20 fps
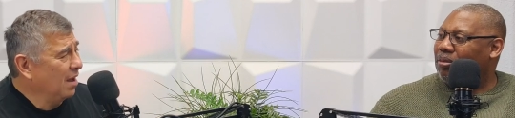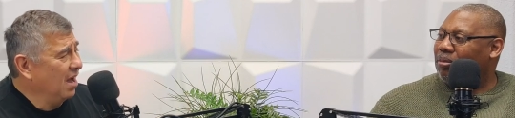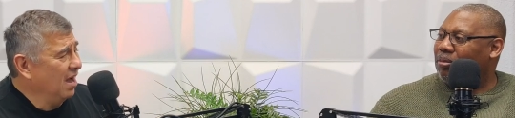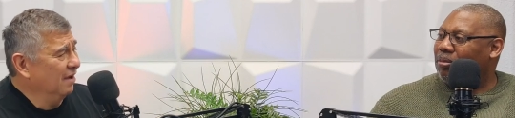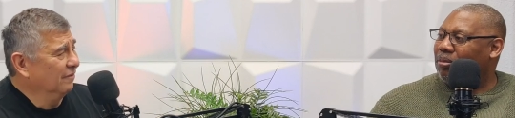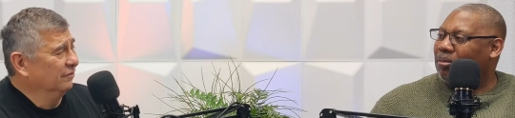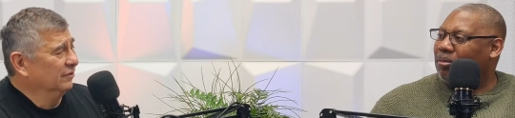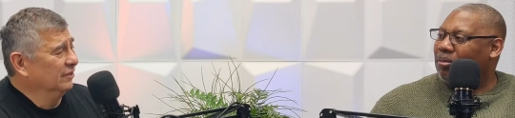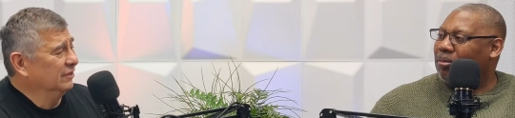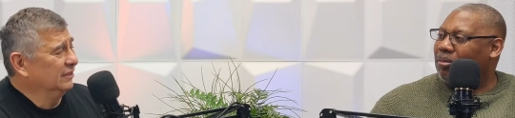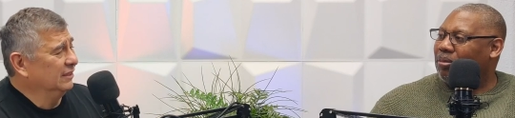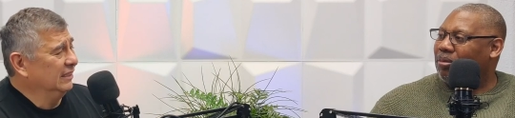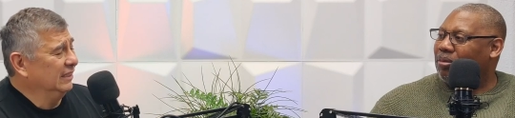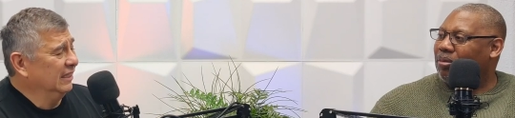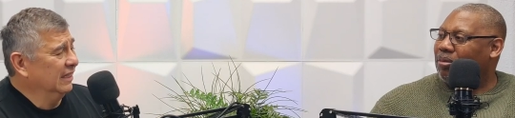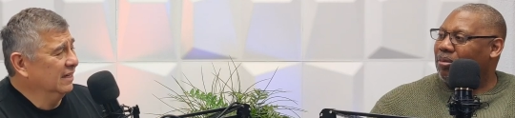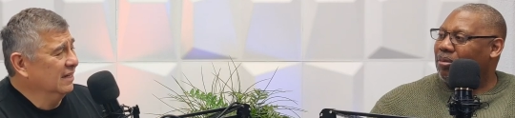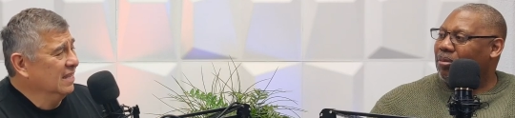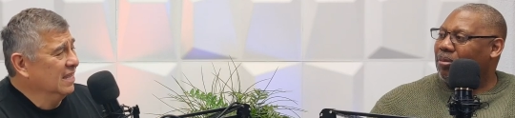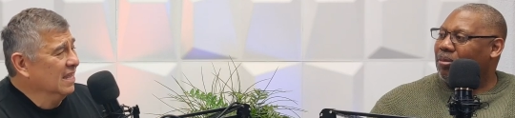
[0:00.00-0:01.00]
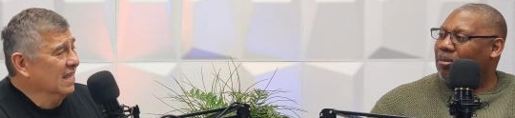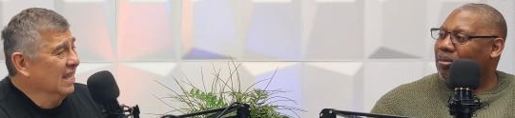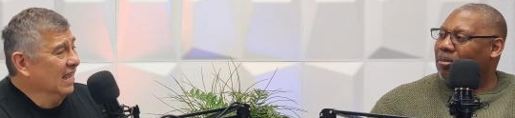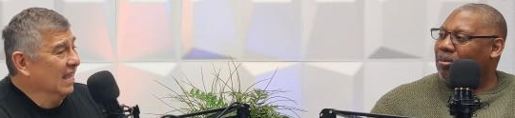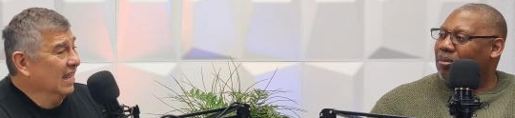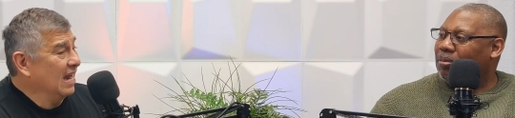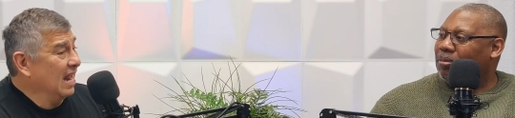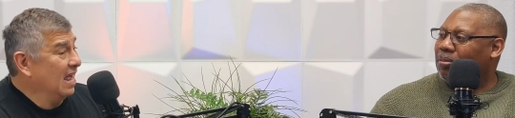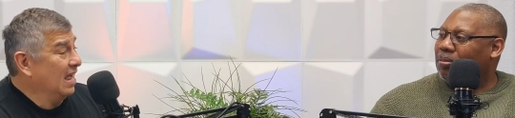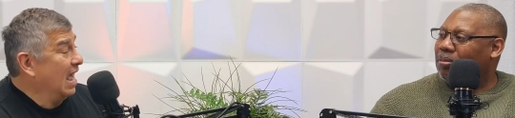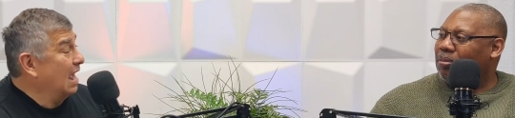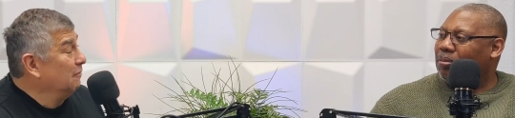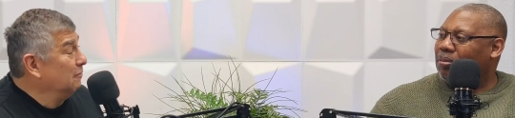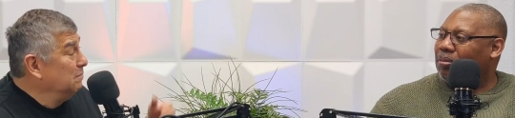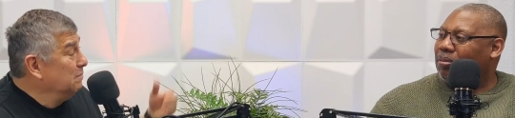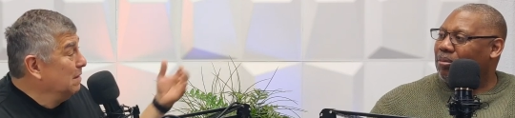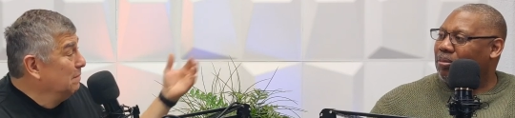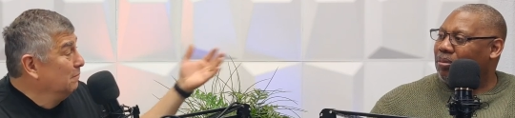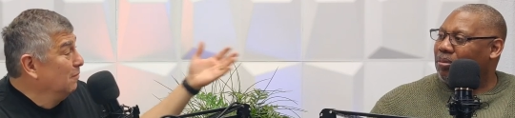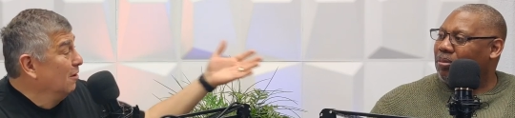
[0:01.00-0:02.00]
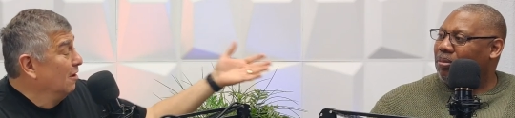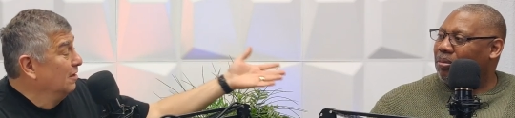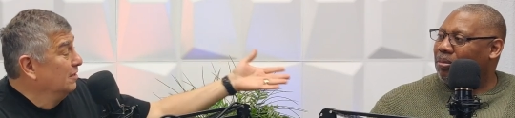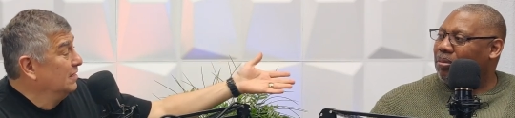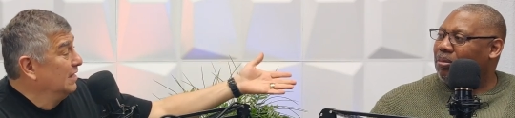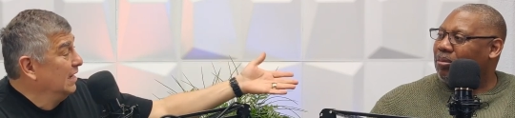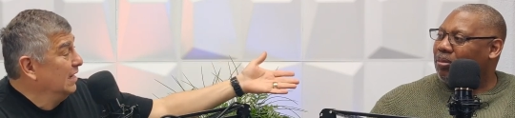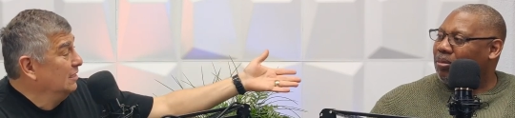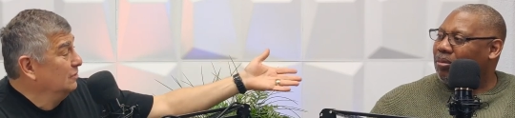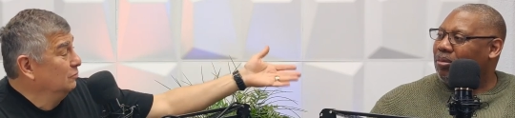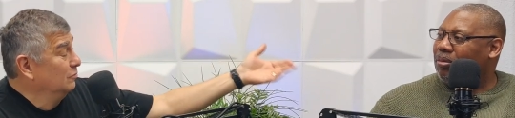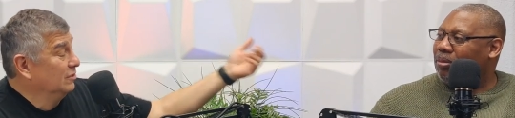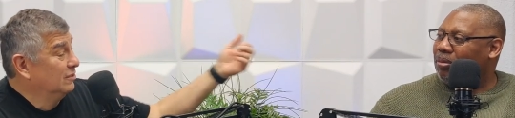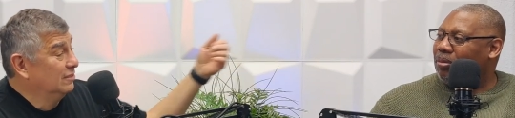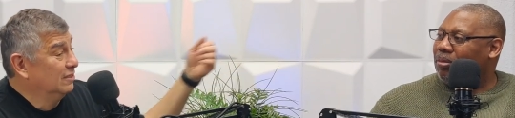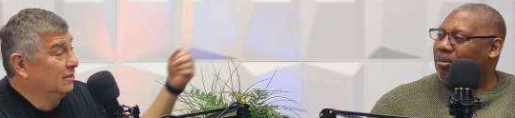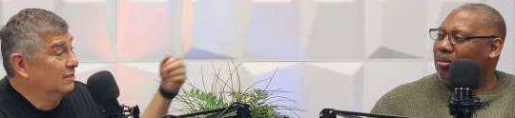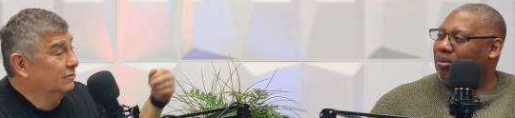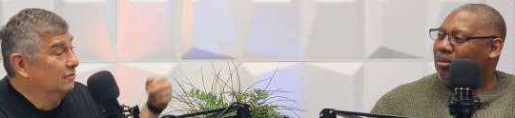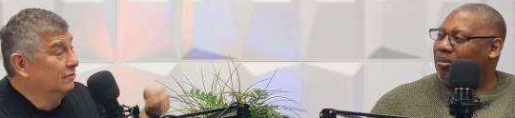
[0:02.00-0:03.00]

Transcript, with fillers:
Speaker 1: poverty. And, and I, I remember our days with